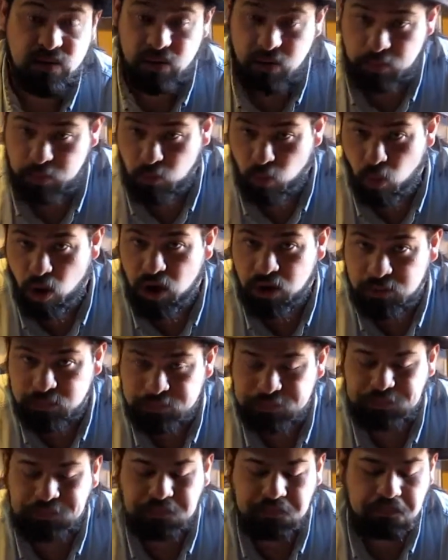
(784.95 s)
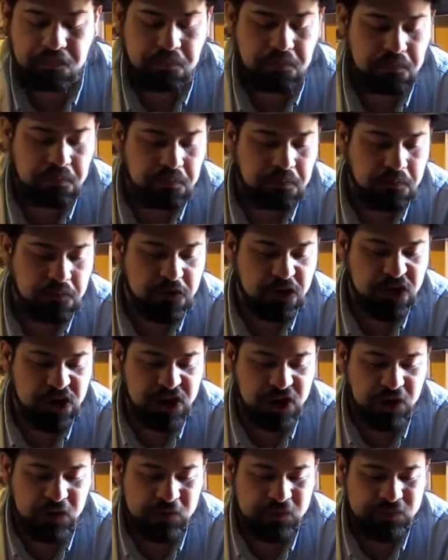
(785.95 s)
number 1.
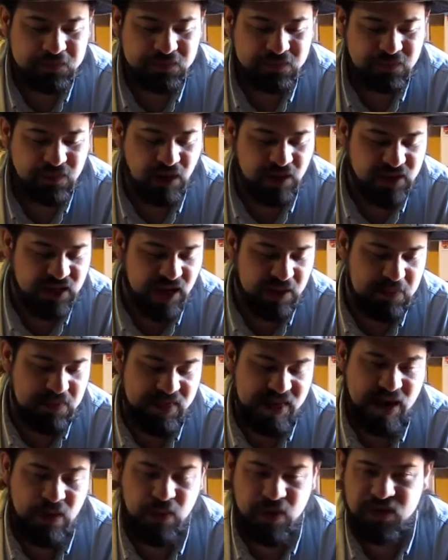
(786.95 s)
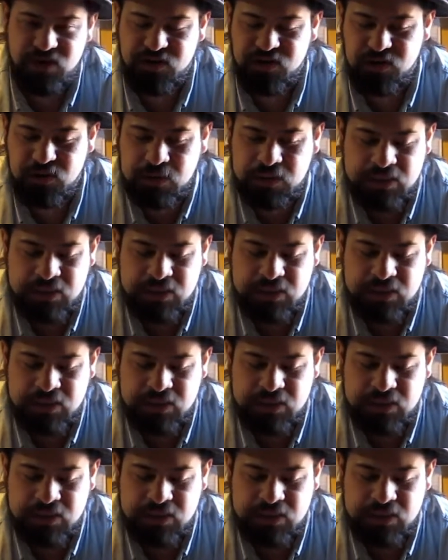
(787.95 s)
So contact me that way too.